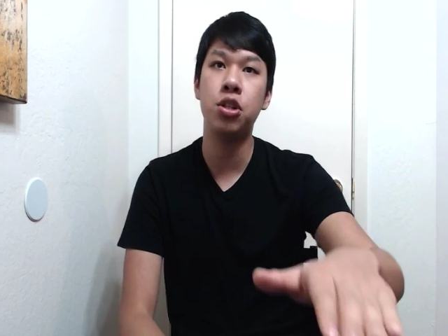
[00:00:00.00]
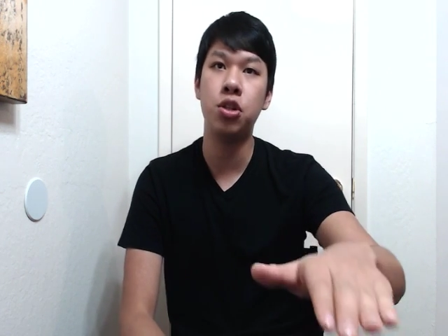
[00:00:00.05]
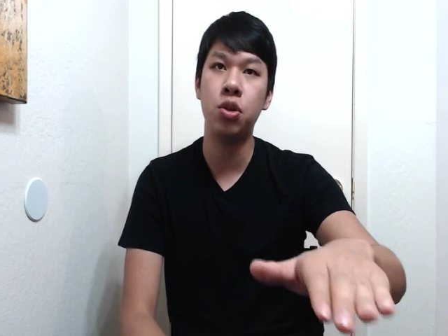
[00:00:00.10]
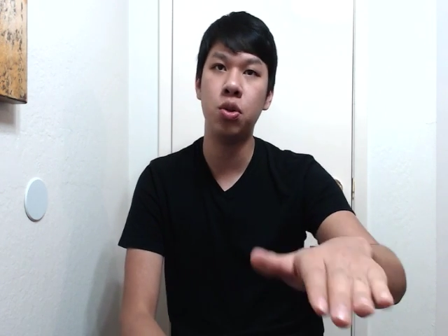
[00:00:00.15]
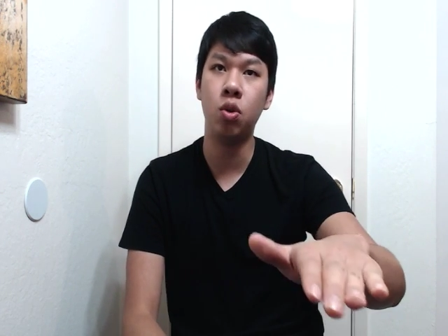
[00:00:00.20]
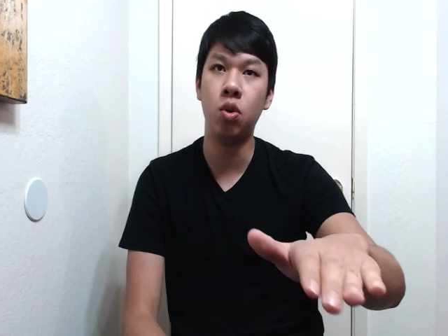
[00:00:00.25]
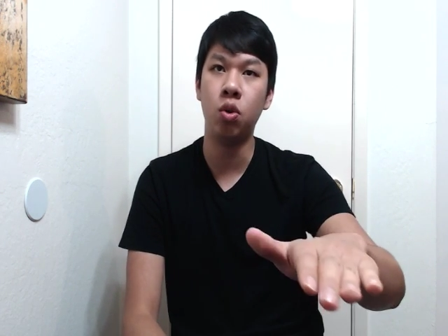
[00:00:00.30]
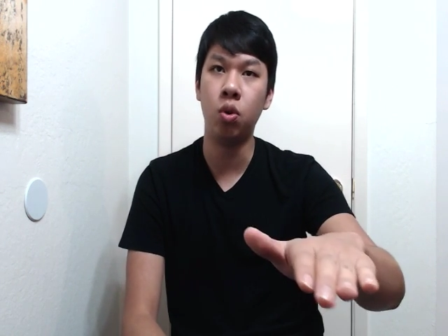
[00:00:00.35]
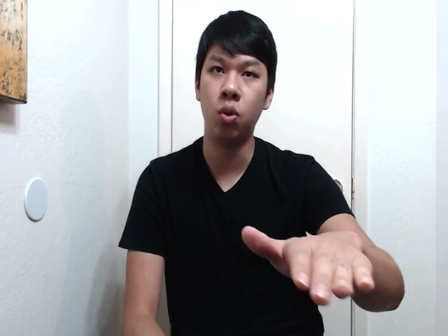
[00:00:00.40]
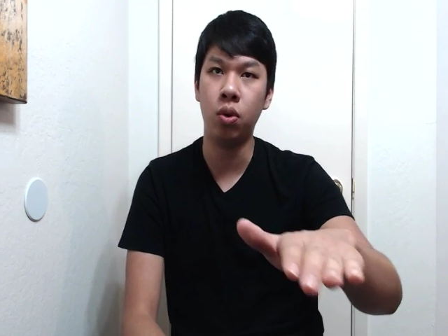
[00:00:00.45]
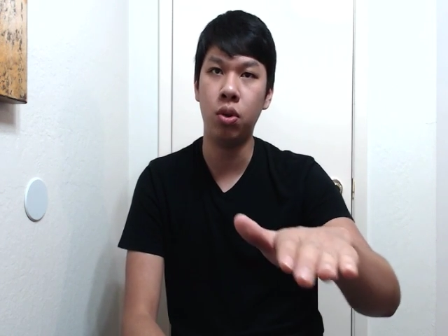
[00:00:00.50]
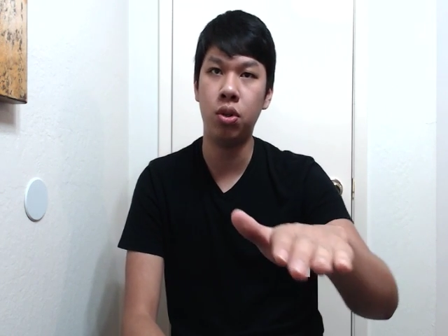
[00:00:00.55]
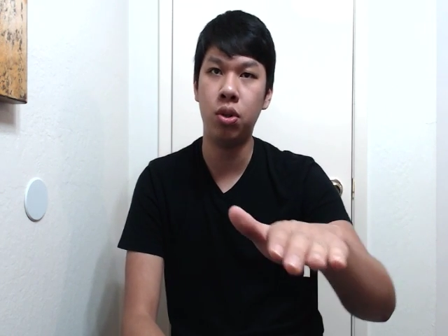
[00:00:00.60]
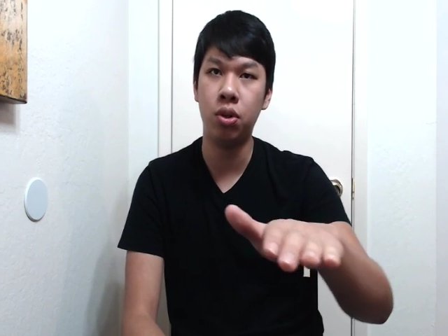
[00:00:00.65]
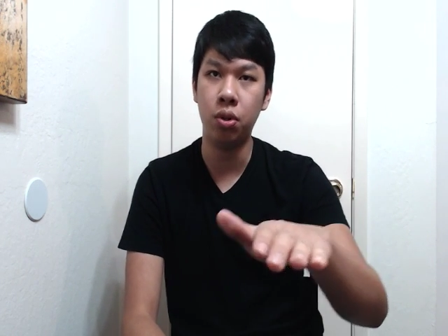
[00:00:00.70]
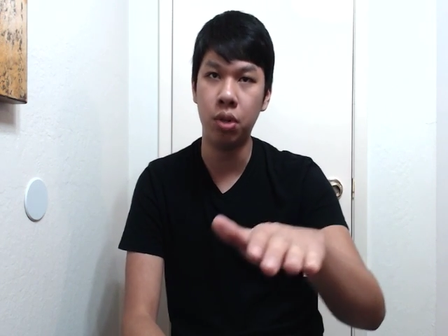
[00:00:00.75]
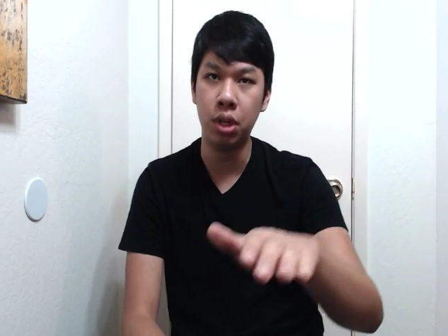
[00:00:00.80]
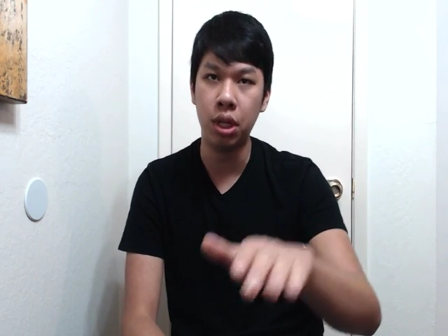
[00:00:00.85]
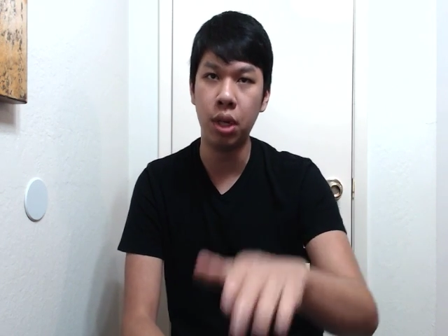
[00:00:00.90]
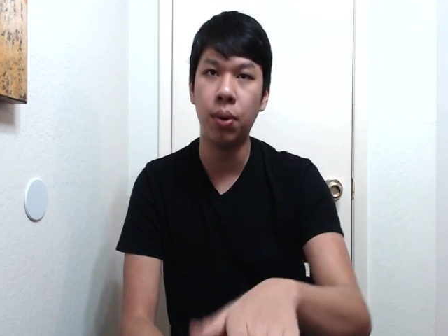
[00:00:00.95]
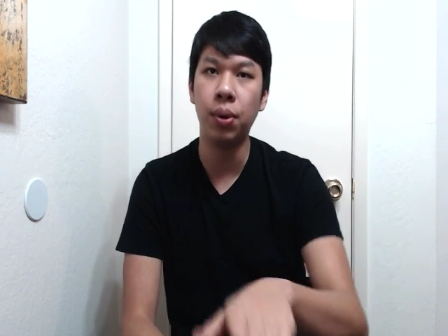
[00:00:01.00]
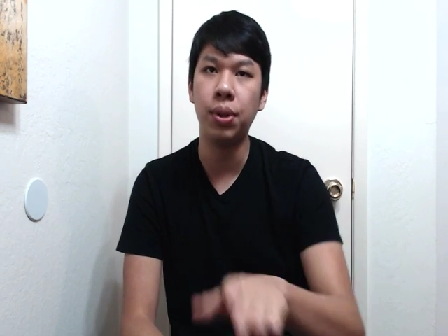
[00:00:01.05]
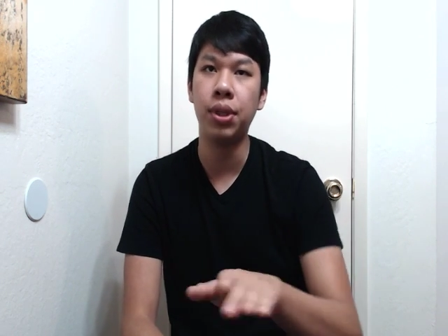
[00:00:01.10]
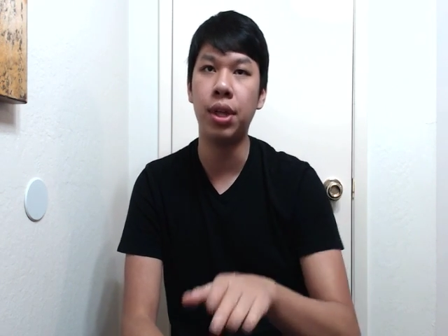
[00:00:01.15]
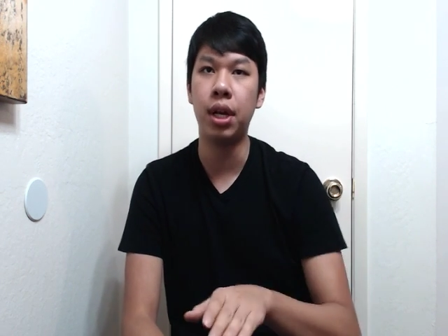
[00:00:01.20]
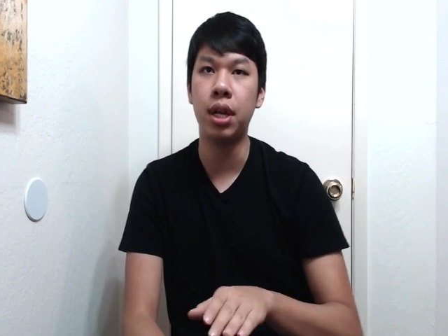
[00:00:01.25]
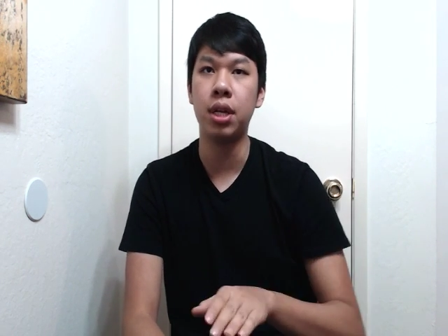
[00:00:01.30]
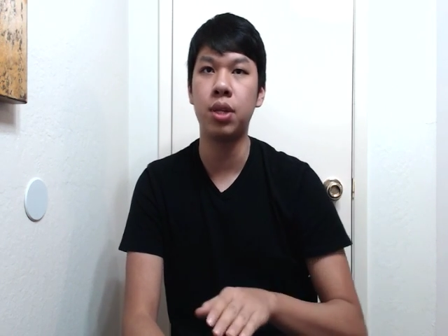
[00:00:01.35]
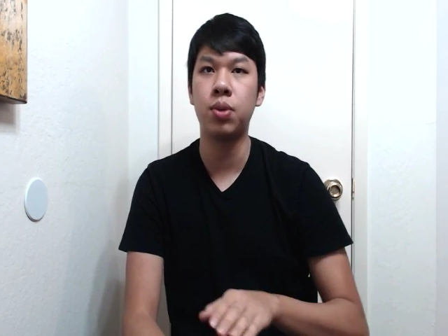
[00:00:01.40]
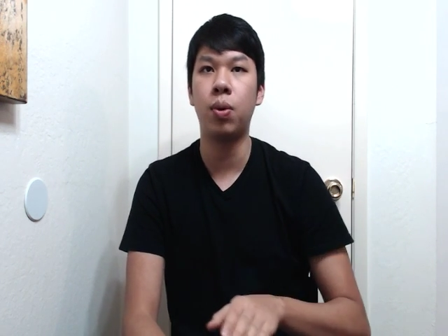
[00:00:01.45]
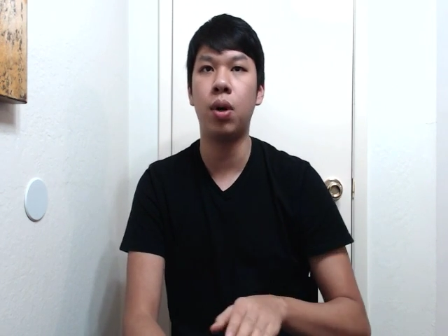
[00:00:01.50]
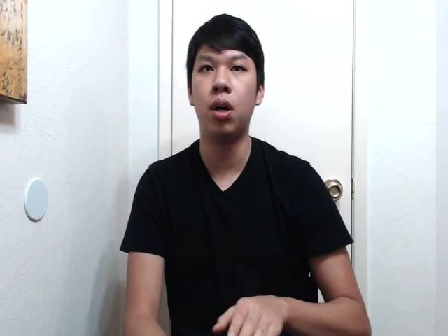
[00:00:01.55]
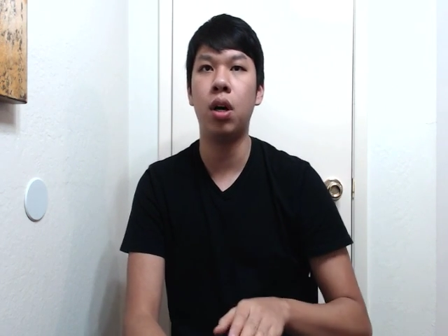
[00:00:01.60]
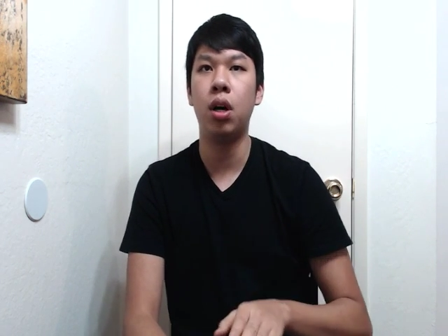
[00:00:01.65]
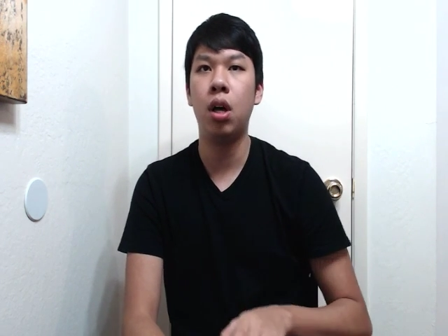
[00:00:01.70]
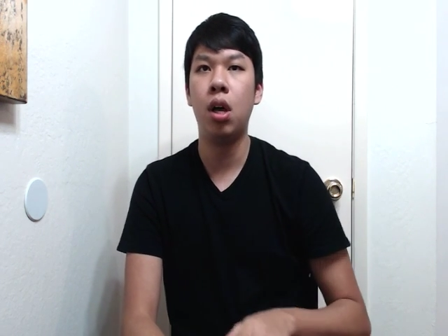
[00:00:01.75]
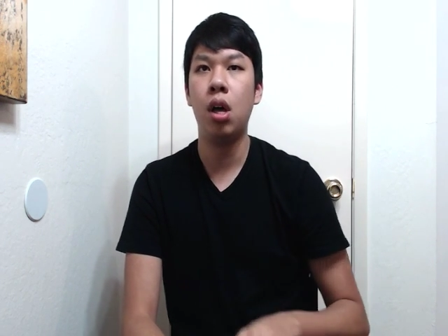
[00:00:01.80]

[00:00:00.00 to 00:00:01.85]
to deal with it as well.